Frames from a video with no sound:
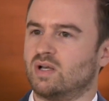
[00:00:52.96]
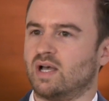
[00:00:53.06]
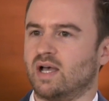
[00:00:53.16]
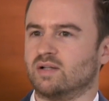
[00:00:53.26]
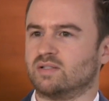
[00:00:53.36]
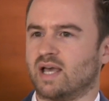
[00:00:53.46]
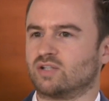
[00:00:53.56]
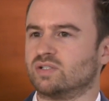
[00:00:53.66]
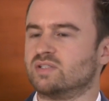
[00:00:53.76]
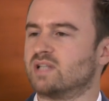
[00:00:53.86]
And
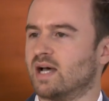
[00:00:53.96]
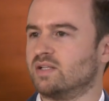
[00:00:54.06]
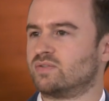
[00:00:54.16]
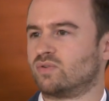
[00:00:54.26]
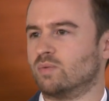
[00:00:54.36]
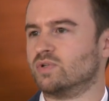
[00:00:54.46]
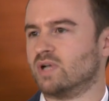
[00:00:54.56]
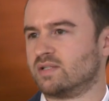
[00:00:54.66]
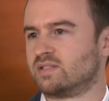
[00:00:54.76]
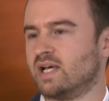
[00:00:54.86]
actually studies from the
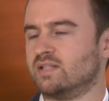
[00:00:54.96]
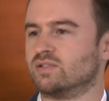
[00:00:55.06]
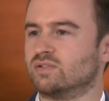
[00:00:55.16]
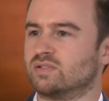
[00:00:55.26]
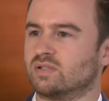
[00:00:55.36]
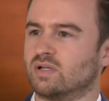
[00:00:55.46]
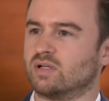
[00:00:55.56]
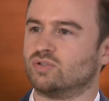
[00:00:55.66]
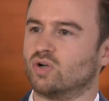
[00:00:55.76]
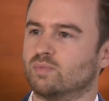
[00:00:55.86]
United States
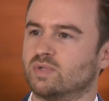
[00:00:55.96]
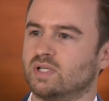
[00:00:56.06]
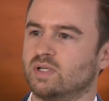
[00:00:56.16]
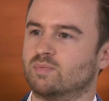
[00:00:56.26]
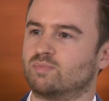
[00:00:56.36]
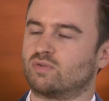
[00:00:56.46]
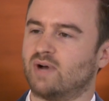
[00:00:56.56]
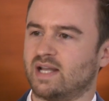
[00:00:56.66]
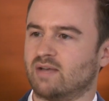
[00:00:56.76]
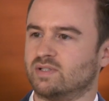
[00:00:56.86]
and Germany
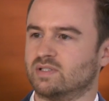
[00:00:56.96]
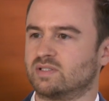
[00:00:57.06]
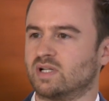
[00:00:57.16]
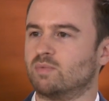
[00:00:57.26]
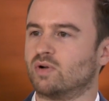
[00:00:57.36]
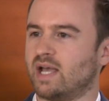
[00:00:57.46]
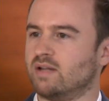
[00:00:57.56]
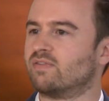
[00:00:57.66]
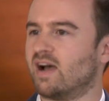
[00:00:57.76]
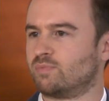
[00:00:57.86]
provide evidence that about
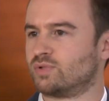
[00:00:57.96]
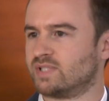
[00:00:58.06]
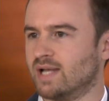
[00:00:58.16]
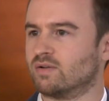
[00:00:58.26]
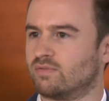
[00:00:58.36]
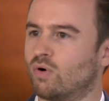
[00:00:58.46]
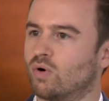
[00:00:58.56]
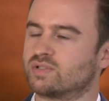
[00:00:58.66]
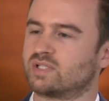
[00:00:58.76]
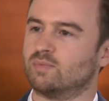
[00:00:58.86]
85% of
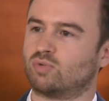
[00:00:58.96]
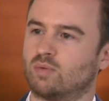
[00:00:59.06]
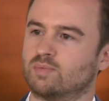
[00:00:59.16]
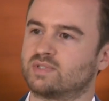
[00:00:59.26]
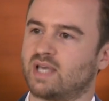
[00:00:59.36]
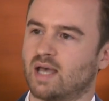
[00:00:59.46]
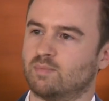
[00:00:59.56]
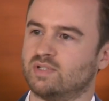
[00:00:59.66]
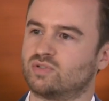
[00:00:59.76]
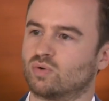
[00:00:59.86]
all skin problems can
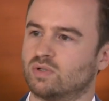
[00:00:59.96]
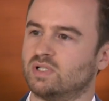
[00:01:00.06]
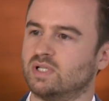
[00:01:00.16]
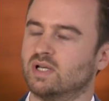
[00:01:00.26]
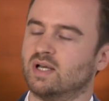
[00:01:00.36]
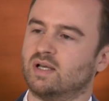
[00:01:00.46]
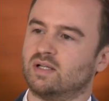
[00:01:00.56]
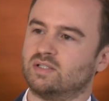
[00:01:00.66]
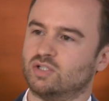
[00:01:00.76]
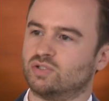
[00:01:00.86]
be solely
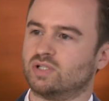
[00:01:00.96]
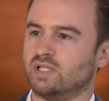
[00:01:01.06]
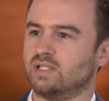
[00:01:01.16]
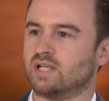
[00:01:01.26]
digitally